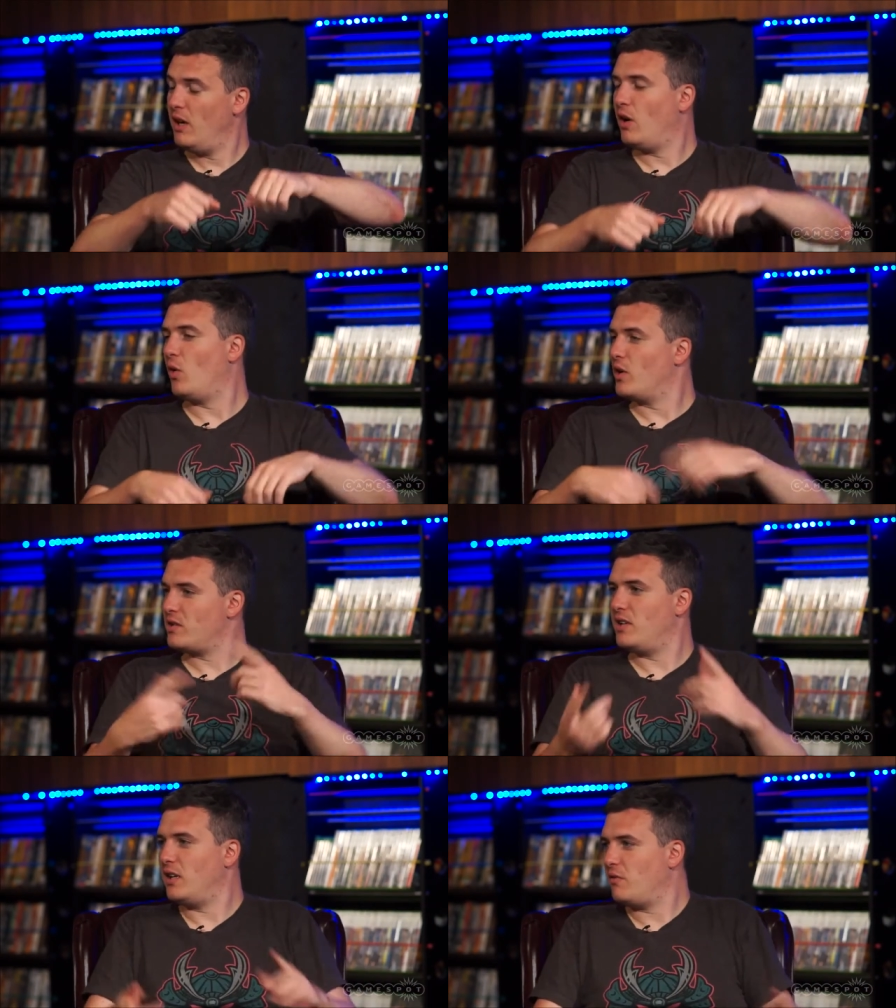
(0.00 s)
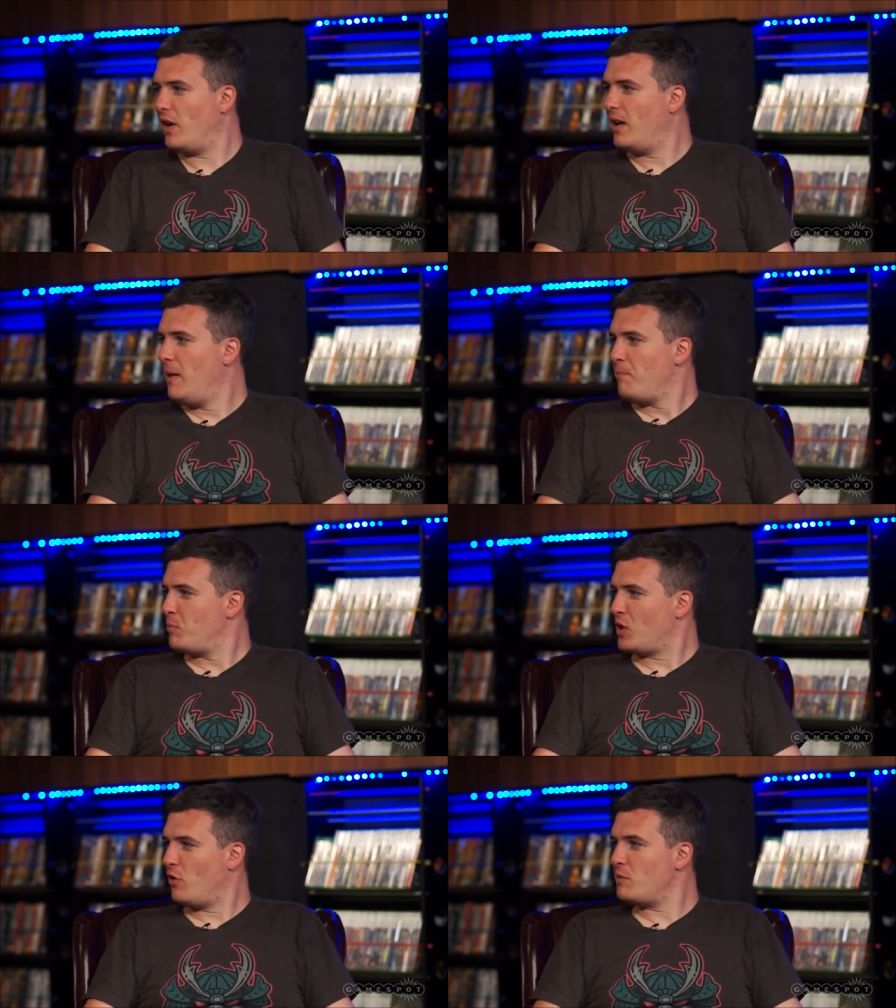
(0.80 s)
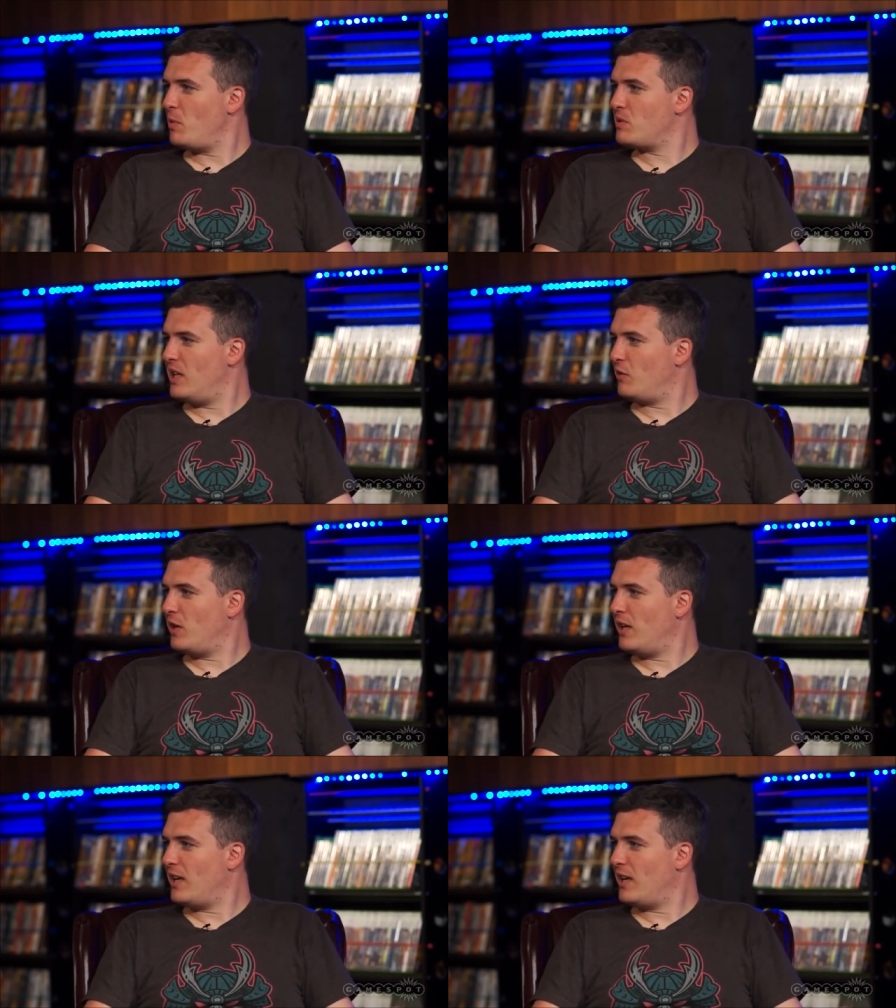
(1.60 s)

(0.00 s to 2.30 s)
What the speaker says: horse, and then you fight it. But the crossbow was literally